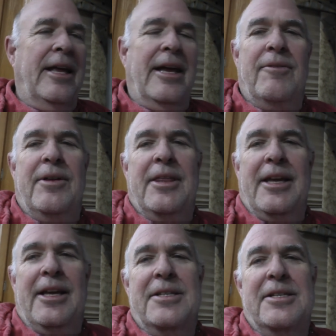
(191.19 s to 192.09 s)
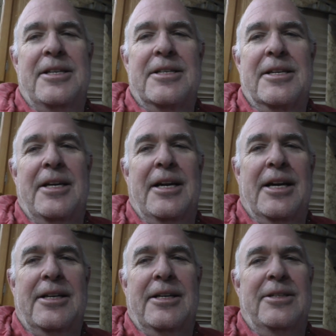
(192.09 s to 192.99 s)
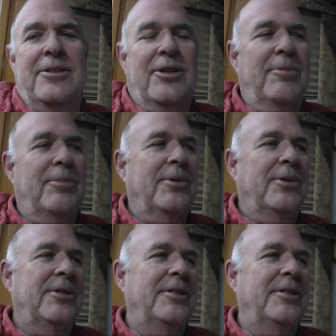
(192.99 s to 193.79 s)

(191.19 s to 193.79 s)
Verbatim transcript: everything gets disconnected and jumbled,